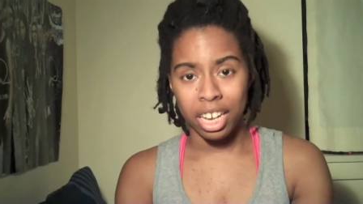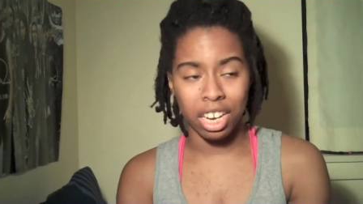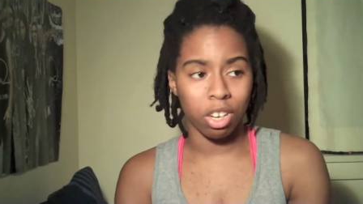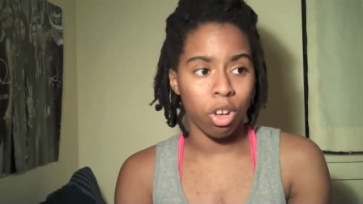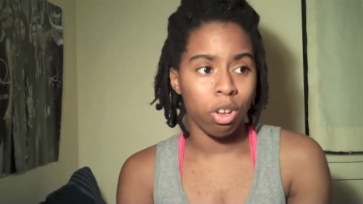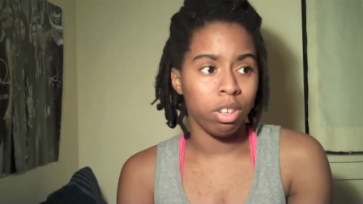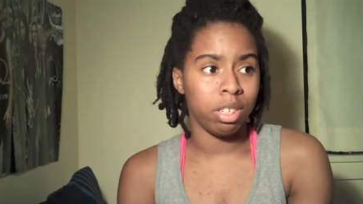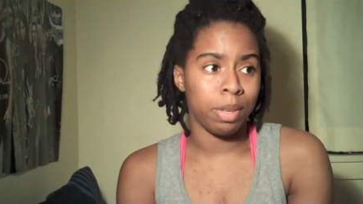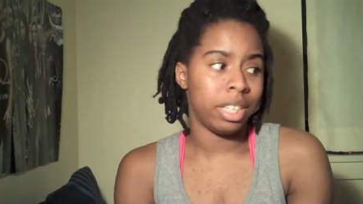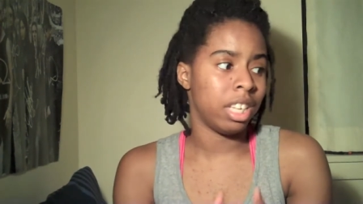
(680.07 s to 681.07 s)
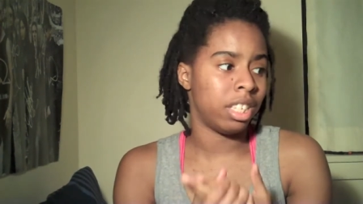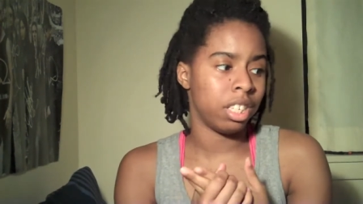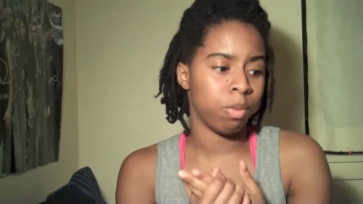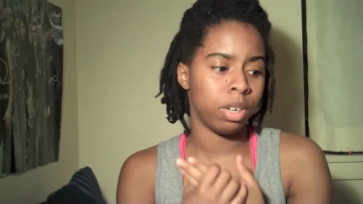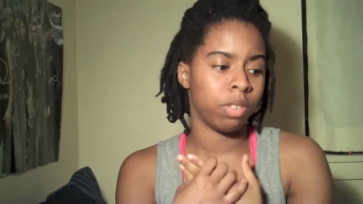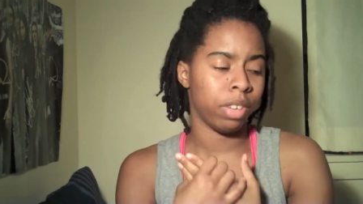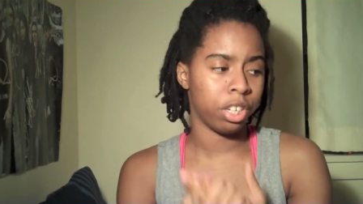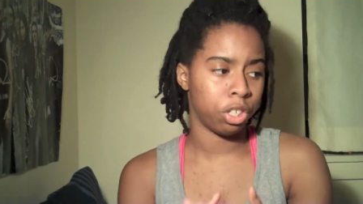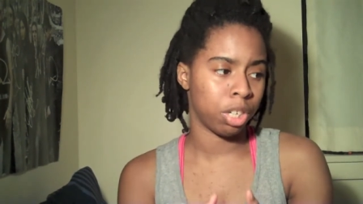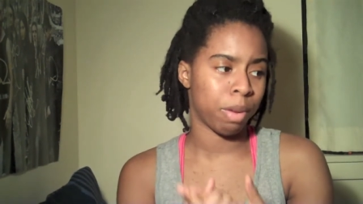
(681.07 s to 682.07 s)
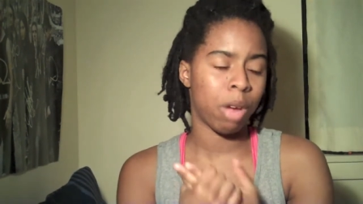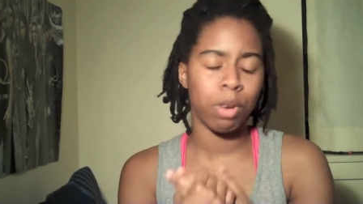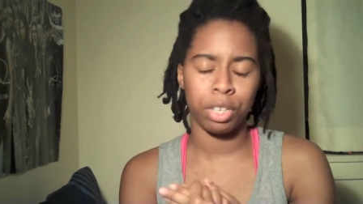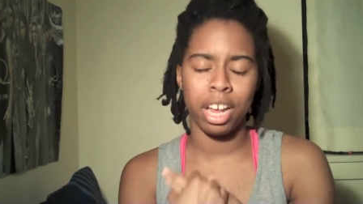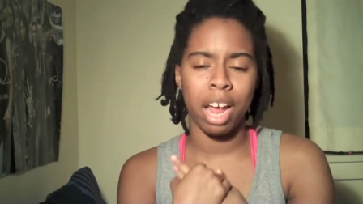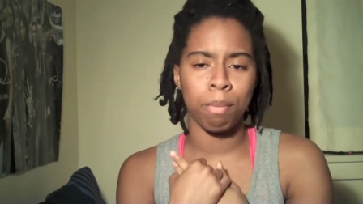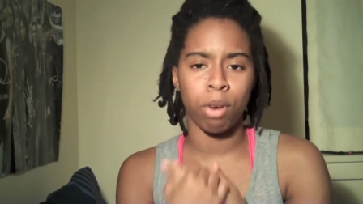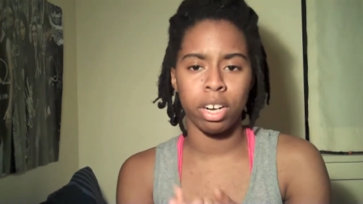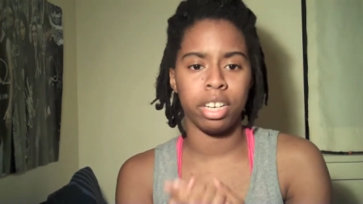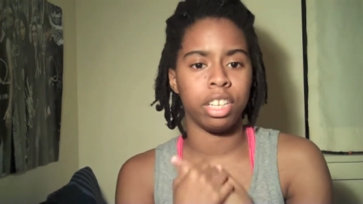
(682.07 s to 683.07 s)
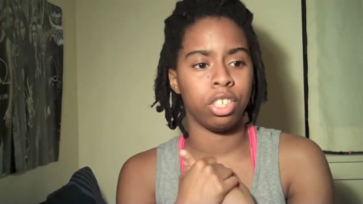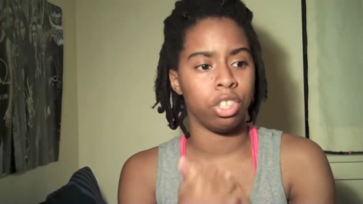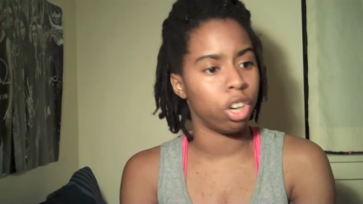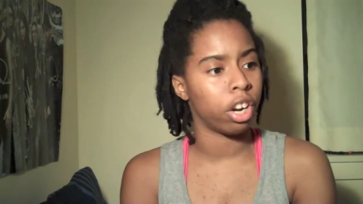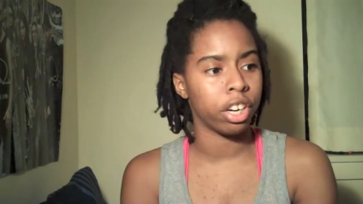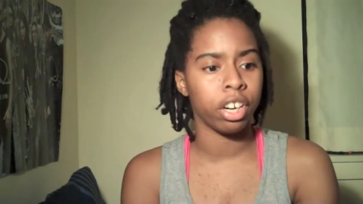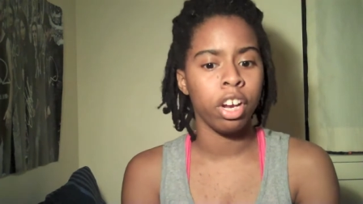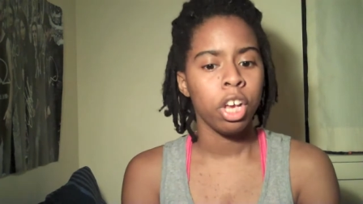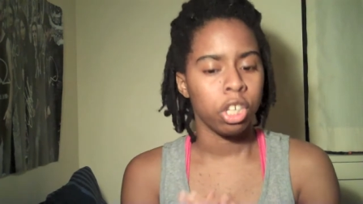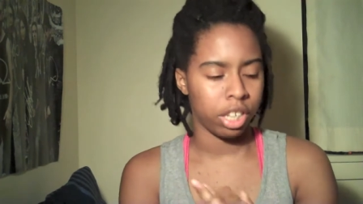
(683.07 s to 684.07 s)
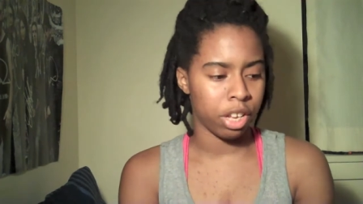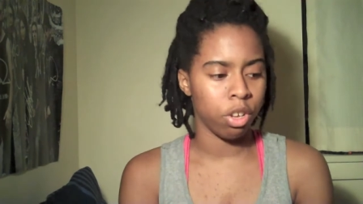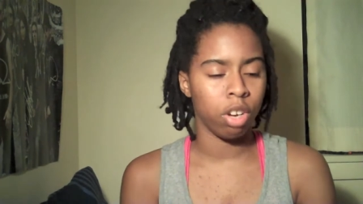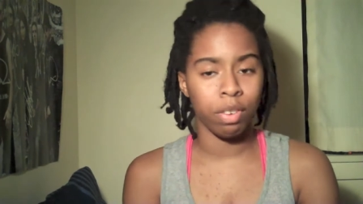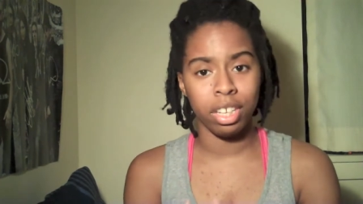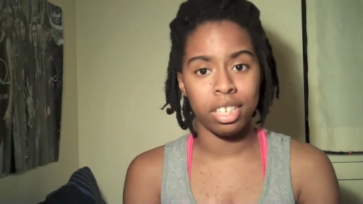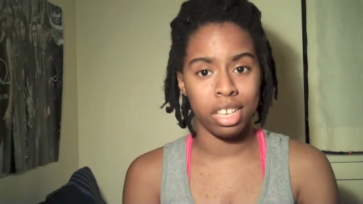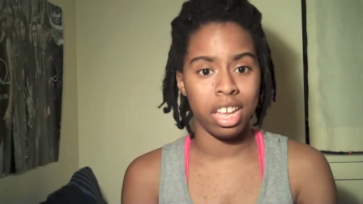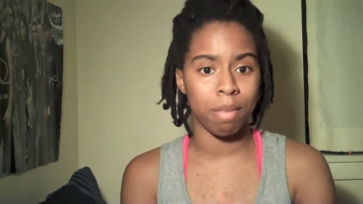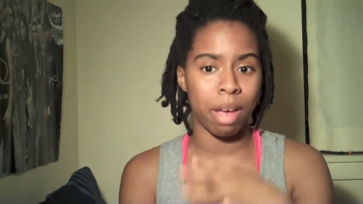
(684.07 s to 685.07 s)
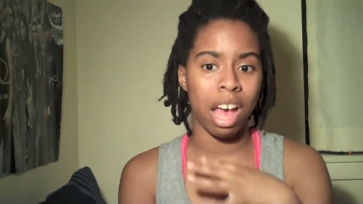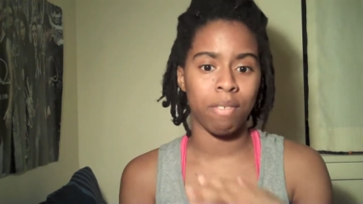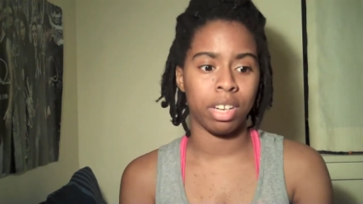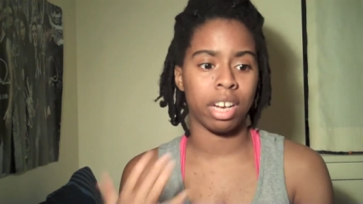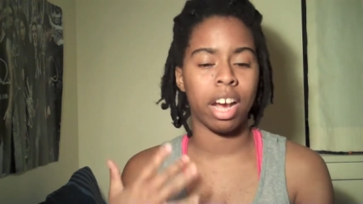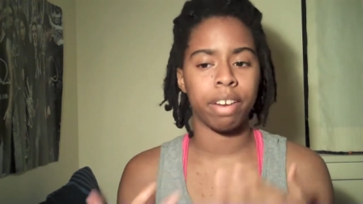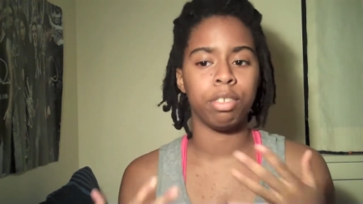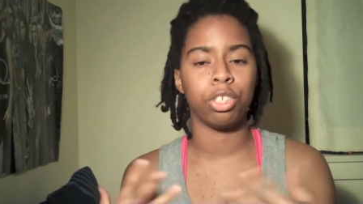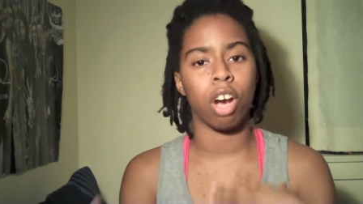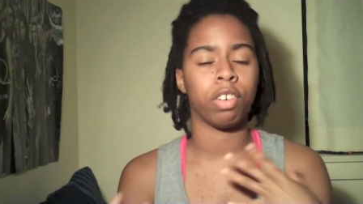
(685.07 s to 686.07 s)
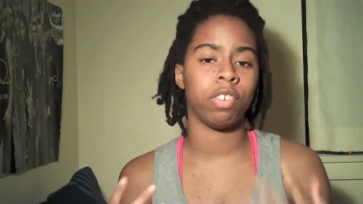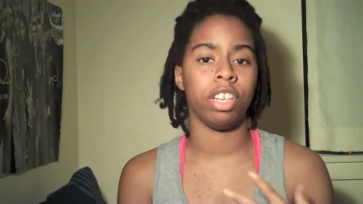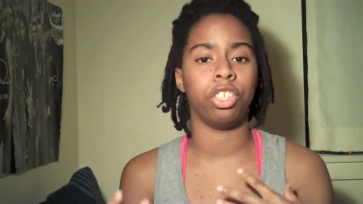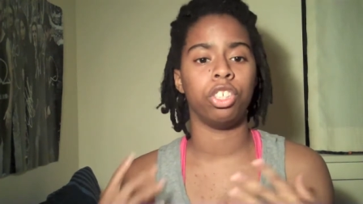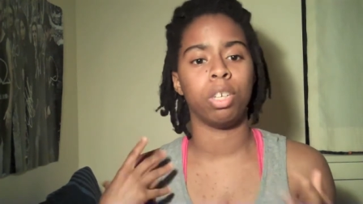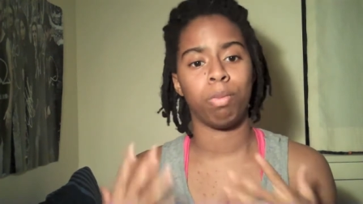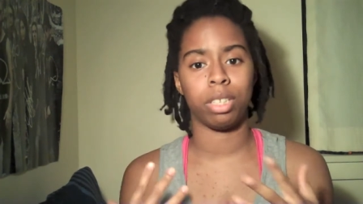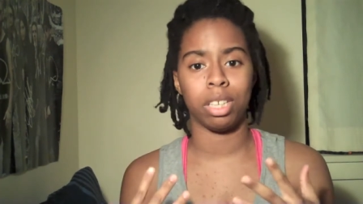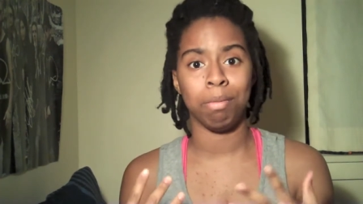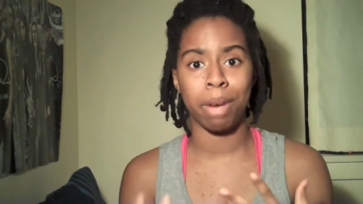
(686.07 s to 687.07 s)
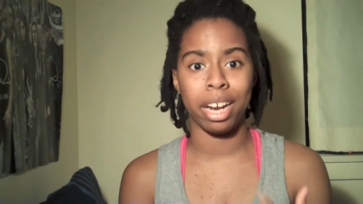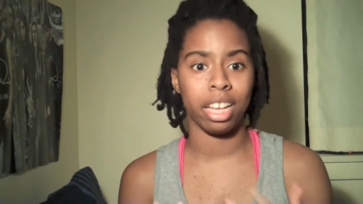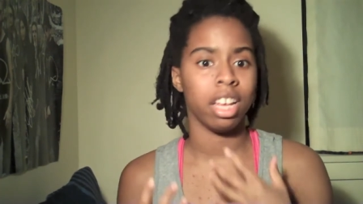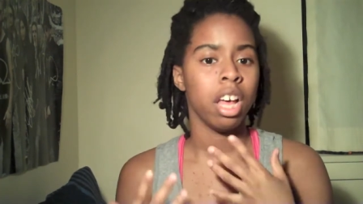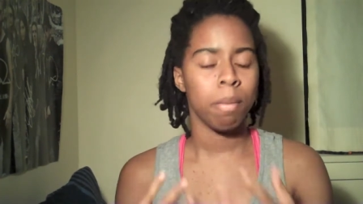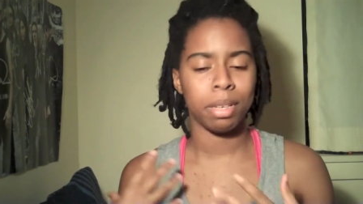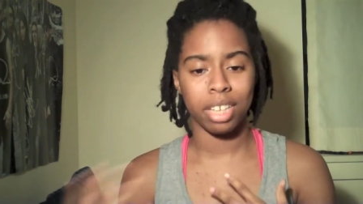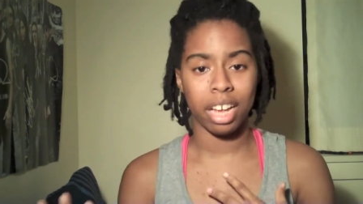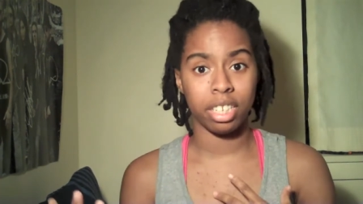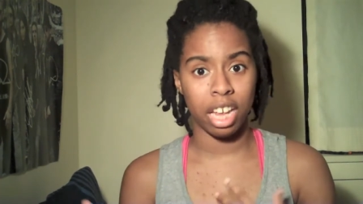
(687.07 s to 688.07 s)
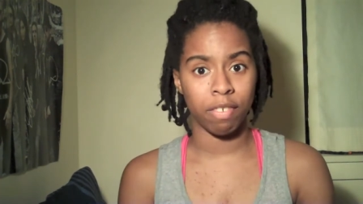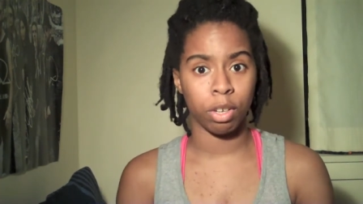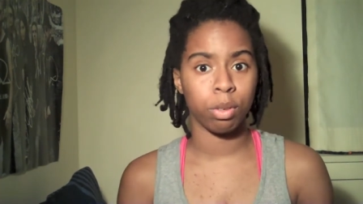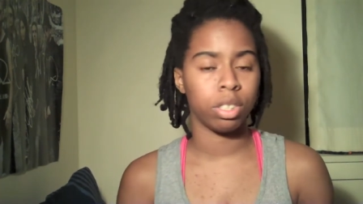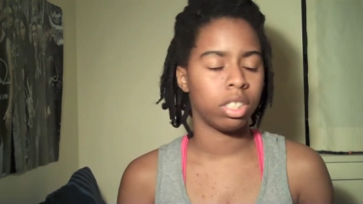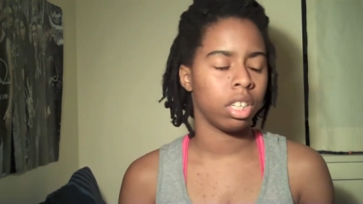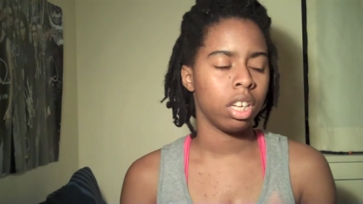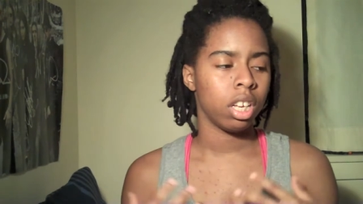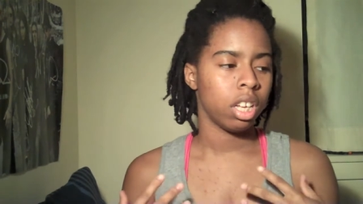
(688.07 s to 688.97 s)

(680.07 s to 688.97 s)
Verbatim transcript: It cold means he's distant with his relationship. I wish they had brought in his daughter so that you could really see him having that kind of softer relationship with somebody besides Davos.